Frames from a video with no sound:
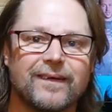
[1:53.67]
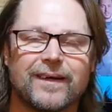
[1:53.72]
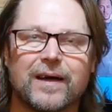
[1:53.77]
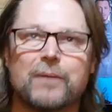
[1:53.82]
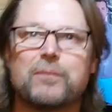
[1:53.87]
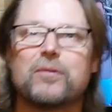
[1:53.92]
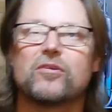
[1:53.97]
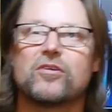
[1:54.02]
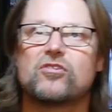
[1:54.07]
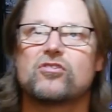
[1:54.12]
I
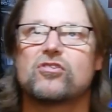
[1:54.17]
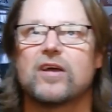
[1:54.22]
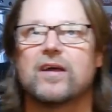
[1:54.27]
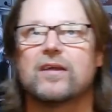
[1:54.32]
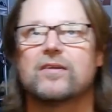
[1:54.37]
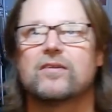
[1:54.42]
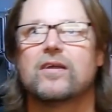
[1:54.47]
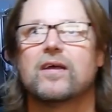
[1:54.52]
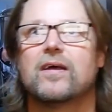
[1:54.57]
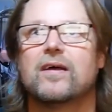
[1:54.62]
built the
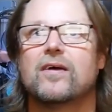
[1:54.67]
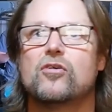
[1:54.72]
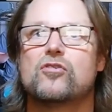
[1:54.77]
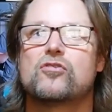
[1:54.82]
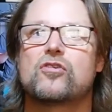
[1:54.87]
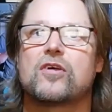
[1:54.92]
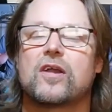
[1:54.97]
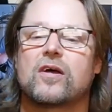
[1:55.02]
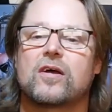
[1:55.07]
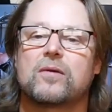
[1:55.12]
shed
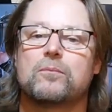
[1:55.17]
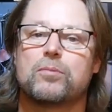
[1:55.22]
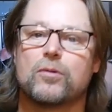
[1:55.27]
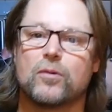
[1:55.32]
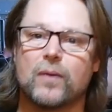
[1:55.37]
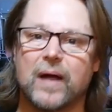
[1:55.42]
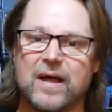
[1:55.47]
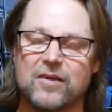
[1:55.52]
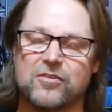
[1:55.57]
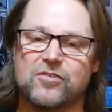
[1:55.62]
so that I can
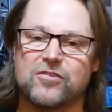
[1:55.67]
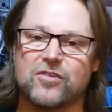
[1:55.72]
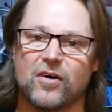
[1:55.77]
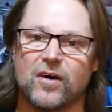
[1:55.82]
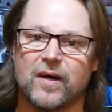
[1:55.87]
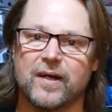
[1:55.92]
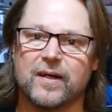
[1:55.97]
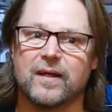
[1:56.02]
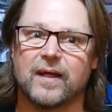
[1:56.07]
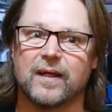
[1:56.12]
brew
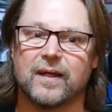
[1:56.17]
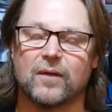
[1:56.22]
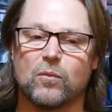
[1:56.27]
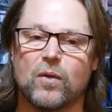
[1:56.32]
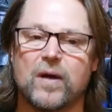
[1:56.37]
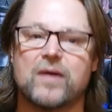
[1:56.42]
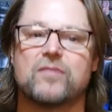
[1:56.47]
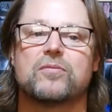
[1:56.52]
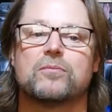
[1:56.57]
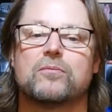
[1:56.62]
outside and
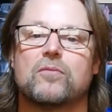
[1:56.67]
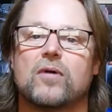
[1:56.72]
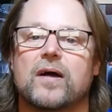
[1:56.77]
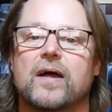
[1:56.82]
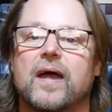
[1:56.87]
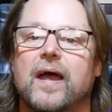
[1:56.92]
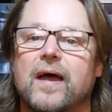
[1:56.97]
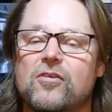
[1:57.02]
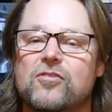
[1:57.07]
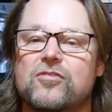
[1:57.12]
away from my
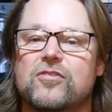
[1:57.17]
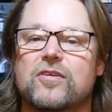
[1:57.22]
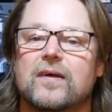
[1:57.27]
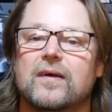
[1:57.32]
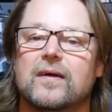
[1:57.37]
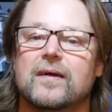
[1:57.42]
house